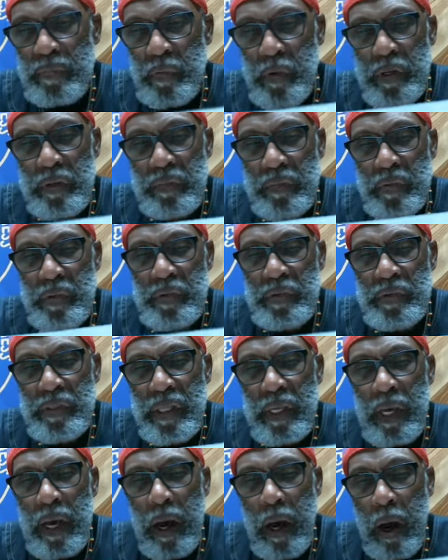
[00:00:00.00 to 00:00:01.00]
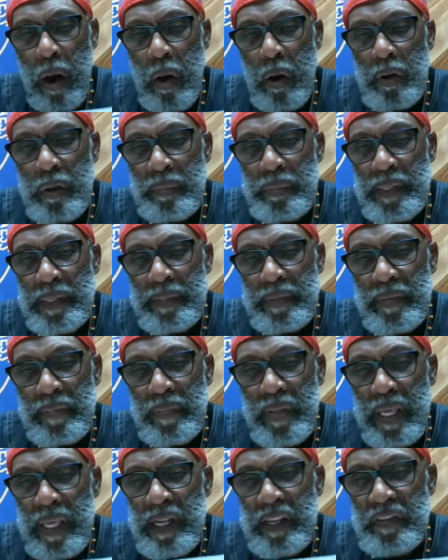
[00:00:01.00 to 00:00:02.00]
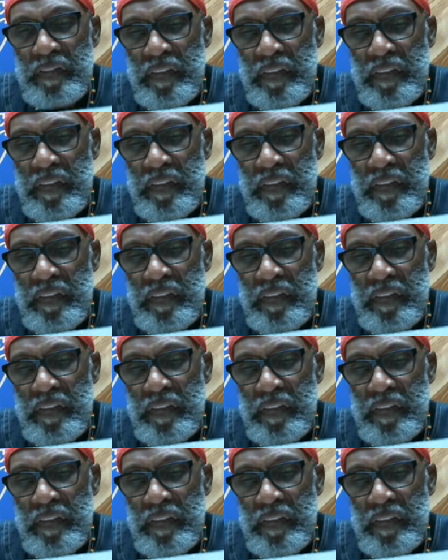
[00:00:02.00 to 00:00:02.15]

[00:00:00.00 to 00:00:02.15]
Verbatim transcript: 41st Alderman, in a